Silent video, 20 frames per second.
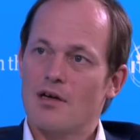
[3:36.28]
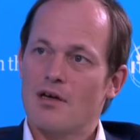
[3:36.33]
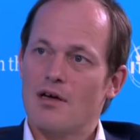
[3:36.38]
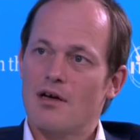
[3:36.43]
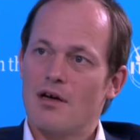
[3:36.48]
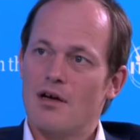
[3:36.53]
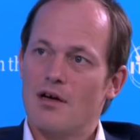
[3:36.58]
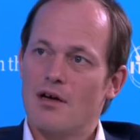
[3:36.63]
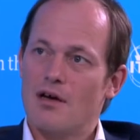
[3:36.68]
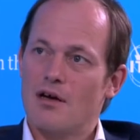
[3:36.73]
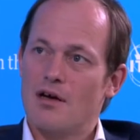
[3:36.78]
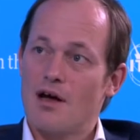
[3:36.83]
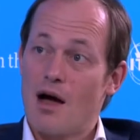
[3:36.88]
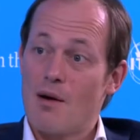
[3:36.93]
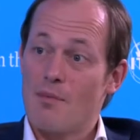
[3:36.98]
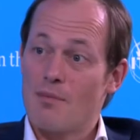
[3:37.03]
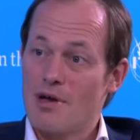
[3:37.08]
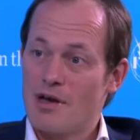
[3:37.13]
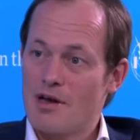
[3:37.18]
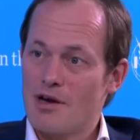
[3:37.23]
Uh,
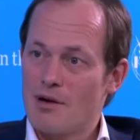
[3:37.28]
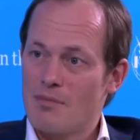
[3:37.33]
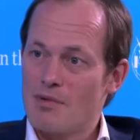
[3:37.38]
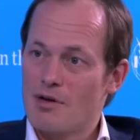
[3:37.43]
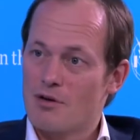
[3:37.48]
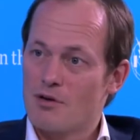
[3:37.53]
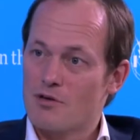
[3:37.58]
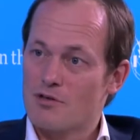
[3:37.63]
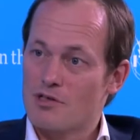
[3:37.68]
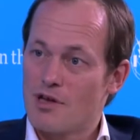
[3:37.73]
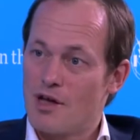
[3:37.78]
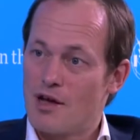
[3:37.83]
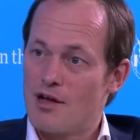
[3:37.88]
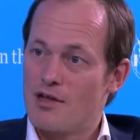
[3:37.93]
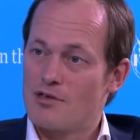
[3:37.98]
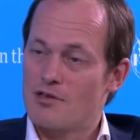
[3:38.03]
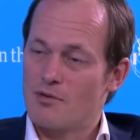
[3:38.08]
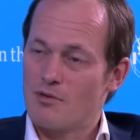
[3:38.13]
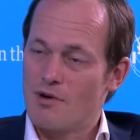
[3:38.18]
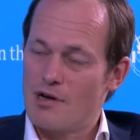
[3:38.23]
I'm here because yeah,
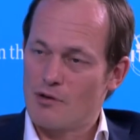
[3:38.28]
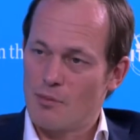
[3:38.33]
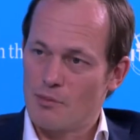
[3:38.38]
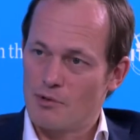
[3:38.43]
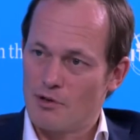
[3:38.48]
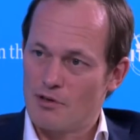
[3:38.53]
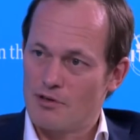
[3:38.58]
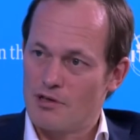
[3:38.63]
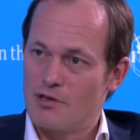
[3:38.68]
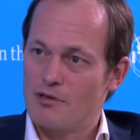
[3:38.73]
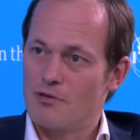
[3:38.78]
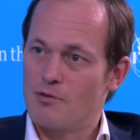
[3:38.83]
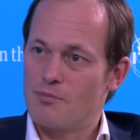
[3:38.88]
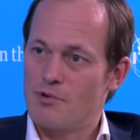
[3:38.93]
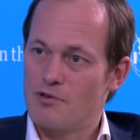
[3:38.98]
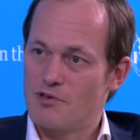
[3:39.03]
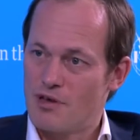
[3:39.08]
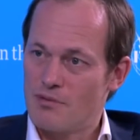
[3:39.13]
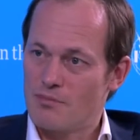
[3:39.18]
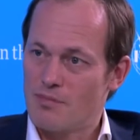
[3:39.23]
it's a great opportunity to
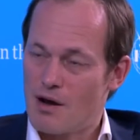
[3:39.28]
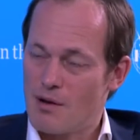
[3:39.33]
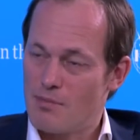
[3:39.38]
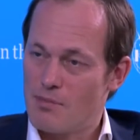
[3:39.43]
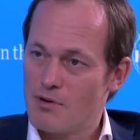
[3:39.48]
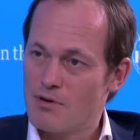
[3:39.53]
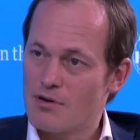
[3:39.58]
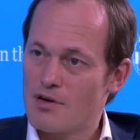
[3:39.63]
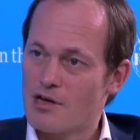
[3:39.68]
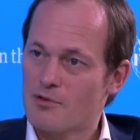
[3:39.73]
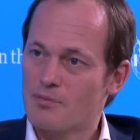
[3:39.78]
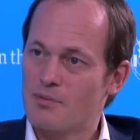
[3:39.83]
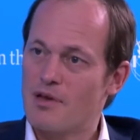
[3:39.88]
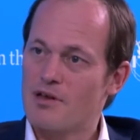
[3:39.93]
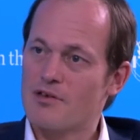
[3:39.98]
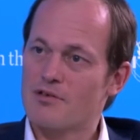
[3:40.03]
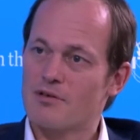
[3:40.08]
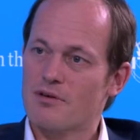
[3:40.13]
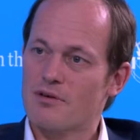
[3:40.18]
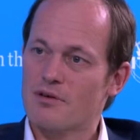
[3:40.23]
present my book,
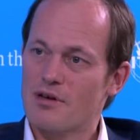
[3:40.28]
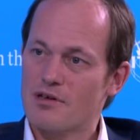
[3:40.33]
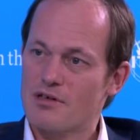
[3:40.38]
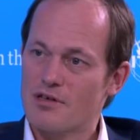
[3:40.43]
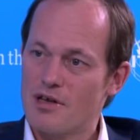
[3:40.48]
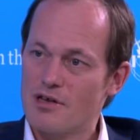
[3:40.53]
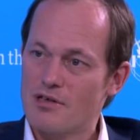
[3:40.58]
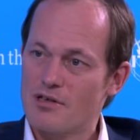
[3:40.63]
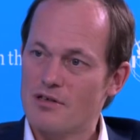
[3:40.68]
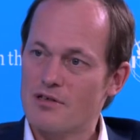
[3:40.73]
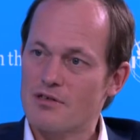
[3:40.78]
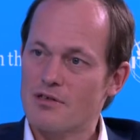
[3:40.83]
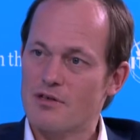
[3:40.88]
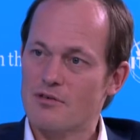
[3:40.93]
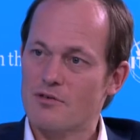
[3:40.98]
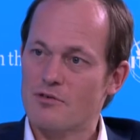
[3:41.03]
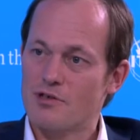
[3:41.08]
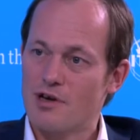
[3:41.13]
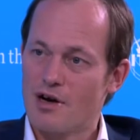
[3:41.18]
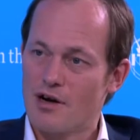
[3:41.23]
Exponential Organizations, and to
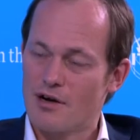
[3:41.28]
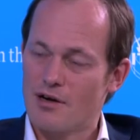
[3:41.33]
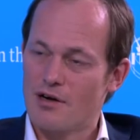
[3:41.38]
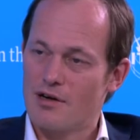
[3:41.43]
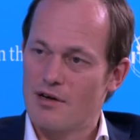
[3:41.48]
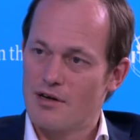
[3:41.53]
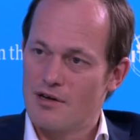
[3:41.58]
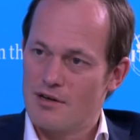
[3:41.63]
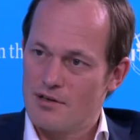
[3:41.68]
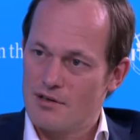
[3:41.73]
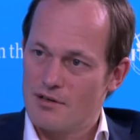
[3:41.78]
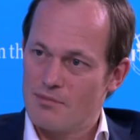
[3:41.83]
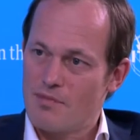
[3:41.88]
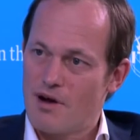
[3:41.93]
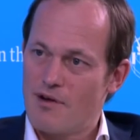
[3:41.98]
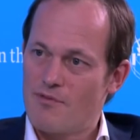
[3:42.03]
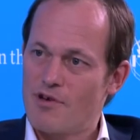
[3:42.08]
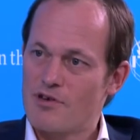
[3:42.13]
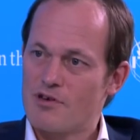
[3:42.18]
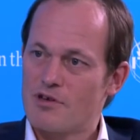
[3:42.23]
share my
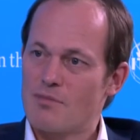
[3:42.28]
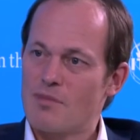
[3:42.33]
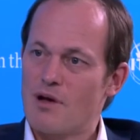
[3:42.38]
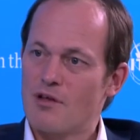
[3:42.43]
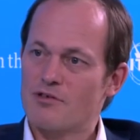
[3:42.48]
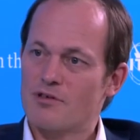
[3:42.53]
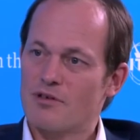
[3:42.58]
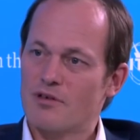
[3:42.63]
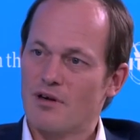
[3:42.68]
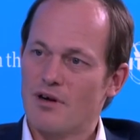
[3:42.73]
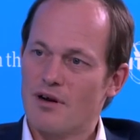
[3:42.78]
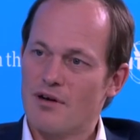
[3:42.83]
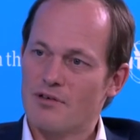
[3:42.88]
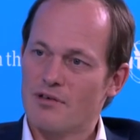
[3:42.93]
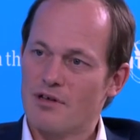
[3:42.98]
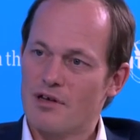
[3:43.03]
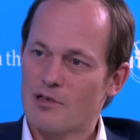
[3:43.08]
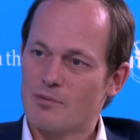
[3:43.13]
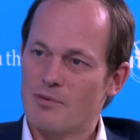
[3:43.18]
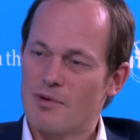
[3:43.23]
vision about singularity
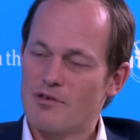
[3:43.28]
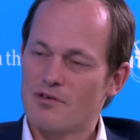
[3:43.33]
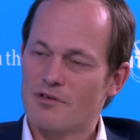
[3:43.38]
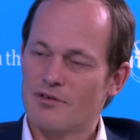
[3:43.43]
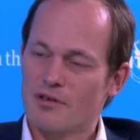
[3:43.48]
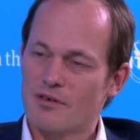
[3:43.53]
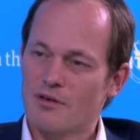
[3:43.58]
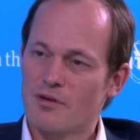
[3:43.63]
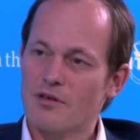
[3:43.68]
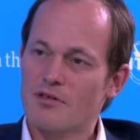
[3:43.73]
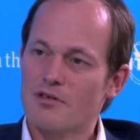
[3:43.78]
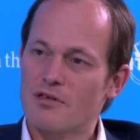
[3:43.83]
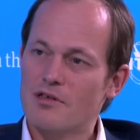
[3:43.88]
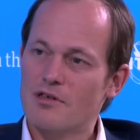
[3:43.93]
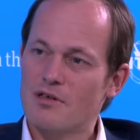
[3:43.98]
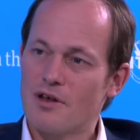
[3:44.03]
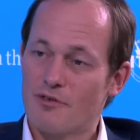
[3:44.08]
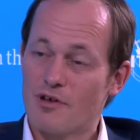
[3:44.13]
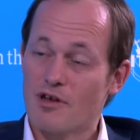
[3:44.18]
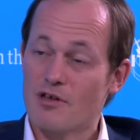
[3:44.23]
and exponential technologies.
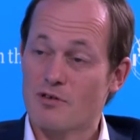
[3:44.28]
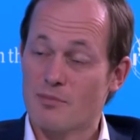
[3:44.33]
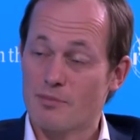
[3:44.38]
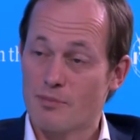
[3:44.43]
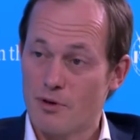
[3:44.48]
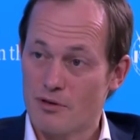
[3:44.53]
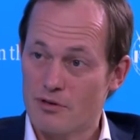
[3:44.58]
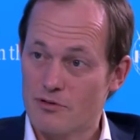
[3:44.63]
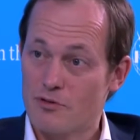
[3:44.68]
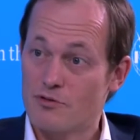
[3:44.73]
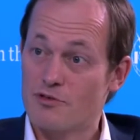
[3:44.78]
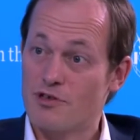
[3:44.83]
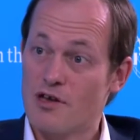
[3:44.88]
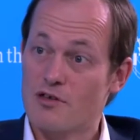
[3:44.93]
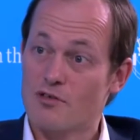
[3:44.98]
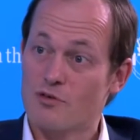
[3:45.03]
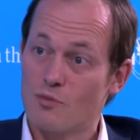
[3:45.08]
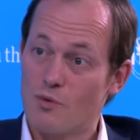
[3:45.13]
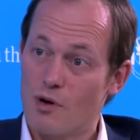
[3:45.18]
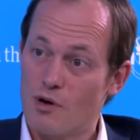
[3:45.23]
I think it's important to change
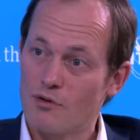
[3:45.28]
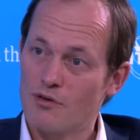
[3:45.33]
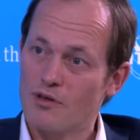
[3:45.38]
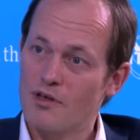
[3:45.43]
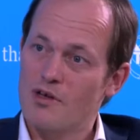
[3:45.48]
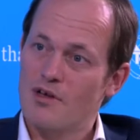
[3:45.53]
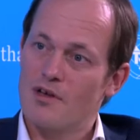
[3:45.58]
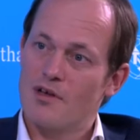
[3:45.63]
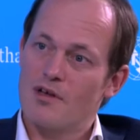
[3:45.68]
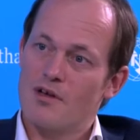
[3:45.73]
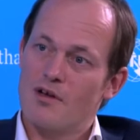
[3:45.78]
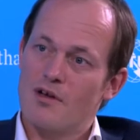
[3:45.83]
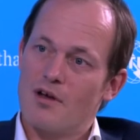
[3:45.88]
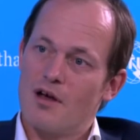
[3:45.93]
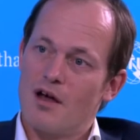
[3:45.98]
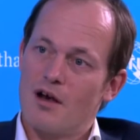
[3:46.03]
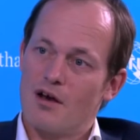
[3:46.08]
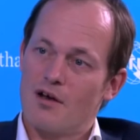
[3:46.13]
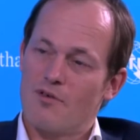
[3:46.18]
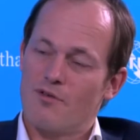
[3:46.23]
the world.
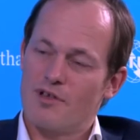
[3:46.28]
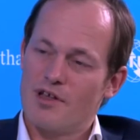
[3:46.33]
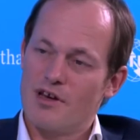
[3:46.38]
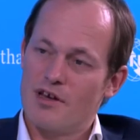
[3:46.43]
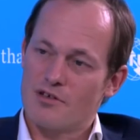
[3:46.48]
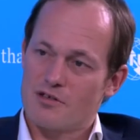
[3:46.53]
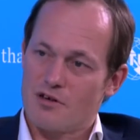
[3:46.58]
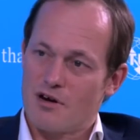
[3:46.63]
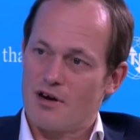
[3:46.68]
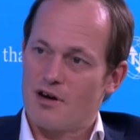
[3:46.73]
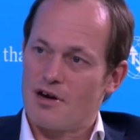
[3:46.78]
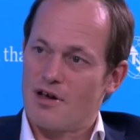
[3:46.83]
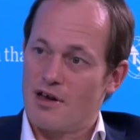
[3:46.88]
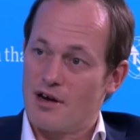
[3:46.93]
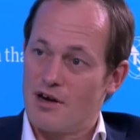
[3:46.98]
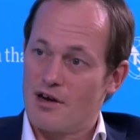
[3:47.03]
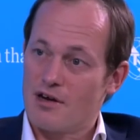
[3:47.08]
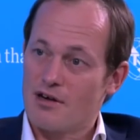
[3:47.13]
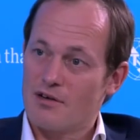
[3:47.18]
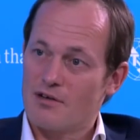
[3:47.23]
A lot of leaders are
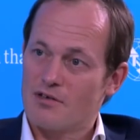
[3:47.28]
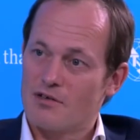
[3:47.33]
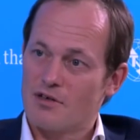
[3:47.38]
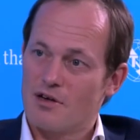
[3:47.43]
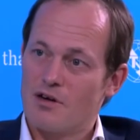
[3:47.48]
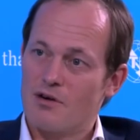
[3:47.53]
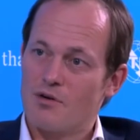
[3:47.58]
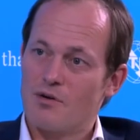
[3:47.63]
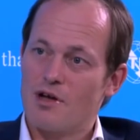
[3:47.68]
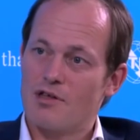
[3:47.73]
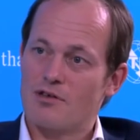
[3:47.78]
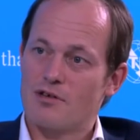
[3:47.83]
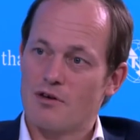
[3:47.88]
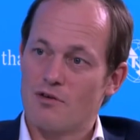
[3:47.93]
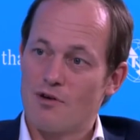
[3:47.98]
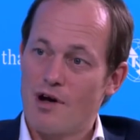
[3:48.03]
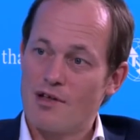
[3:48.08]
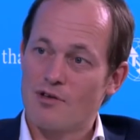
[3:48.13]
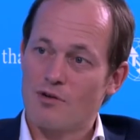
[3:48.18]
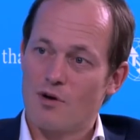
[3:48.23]
here, so it's a
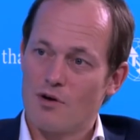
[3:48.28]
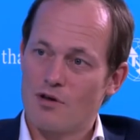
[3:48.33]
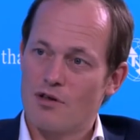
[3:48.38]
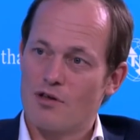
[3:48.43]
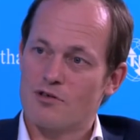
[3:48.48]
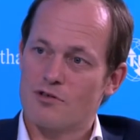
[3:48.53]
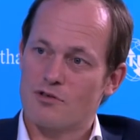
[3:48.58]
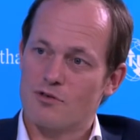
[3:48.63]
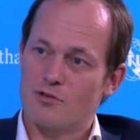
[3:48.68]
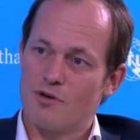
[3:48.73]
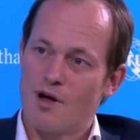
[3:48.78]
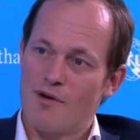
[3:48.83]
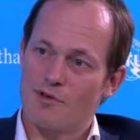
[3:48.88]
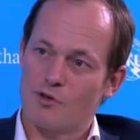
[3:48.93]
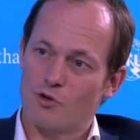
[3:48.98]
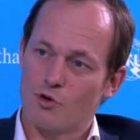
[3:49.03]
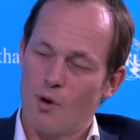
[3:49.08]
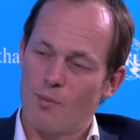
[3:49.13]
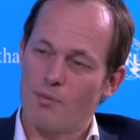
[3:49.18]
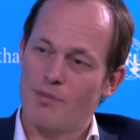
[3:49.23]
great audience to have a
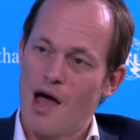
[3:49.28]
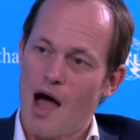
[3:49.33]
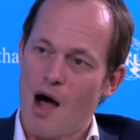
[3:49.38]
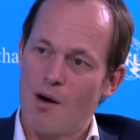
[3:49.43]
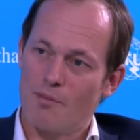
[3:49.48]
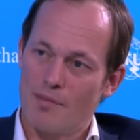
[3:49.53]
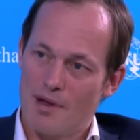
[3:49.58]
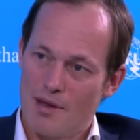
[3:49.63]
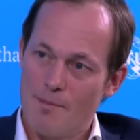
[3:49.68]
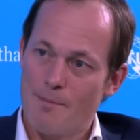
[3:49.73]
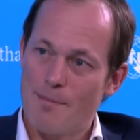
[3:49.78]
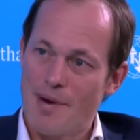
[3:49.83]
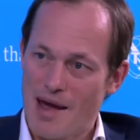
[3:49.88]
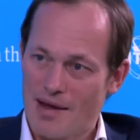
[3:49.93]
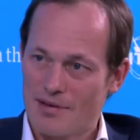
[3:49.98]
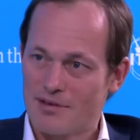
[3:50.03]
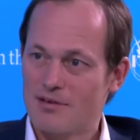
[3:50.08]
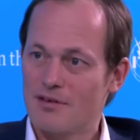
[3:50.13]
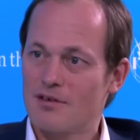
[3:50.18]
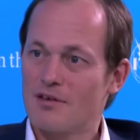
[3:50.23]
top-down
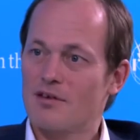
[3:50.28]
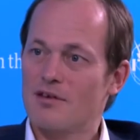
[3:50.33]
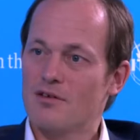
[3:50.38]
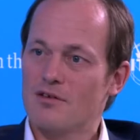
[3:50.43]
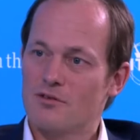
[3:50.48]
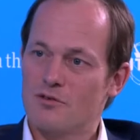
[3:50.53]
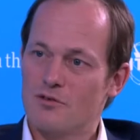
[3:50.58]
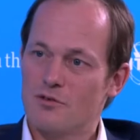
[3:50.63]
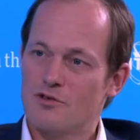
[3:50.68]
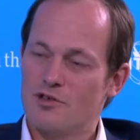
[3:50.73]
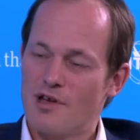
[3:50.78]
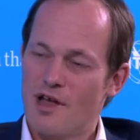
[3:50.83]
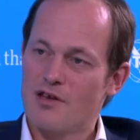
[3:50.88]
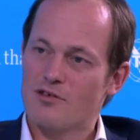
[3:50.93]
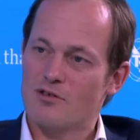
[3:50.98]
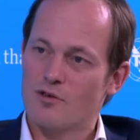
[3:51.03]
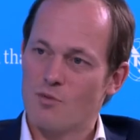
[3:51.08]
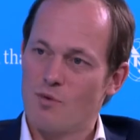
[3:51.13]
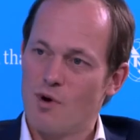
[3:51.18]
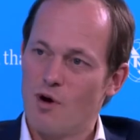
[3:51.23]
impact to change
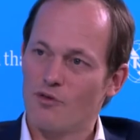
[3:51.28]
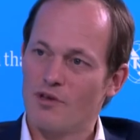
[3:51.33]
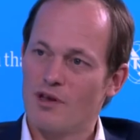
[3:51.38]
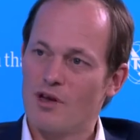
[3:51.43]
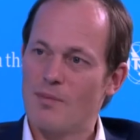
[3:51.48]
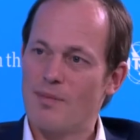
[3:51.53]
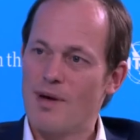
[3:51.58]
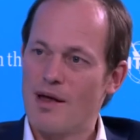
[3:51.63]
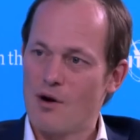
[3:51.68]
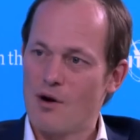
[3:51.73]
the world in a better